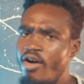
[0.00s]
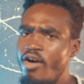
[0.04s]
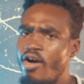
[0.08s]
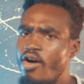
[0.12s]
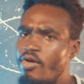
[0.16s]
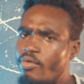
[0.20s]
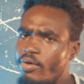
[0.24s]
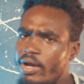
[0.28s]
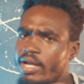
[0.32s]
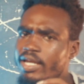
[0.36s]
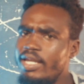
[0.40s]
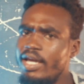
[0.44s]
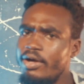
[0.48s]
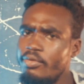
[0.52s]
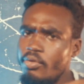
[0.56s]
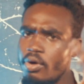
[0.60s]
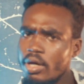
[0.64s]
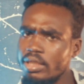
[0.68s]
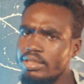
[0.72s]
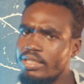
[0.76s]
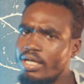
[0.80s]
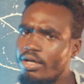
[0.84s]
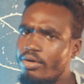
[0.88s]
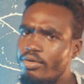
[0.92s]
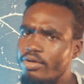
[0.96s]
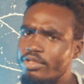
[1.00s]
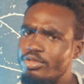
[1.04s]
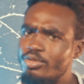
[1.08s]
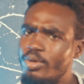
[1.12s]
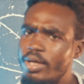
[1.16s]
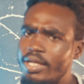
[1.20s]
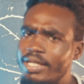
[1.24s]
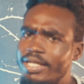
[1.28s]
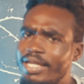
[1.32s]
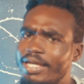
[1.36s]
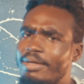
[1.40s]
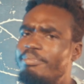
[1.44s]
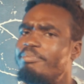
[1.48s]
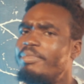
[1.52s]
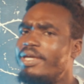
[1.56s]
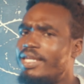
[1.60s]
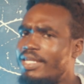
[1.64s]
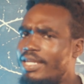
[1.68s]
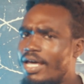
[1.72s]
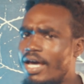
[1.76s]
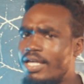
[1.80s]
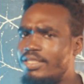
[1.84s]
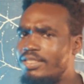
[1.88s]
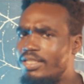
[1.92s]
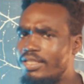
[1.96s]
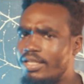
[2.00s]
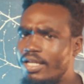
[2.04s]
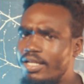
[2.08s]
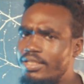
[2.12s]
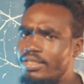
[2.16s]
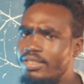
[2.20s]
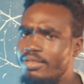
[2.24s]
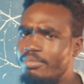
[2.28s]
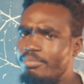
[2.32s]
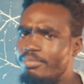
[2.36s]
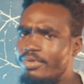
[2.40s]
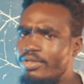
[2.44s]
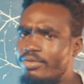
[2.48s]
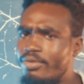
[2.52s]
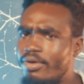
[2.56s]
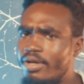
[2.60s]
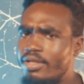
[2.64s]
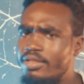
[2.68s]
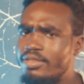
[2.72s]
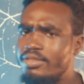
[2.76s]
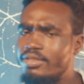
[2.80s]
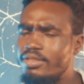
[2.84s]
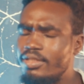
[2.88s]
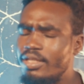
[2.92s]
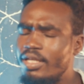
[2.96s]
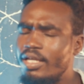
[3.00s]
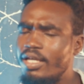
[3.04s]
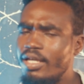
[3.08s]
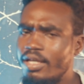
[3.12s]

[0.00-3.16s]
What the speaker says: or when they got out was when they made that suggestion? Because,